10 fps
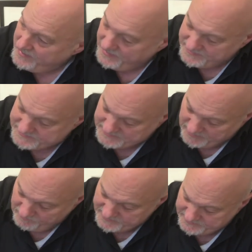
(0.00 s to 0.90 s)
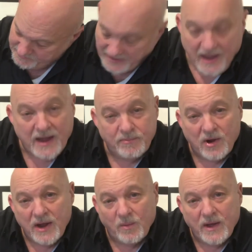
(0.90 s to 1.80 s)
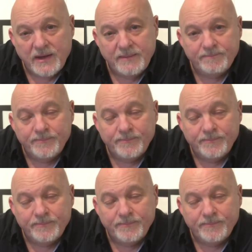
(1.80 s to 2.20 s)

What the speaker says: It's reasonably high bright white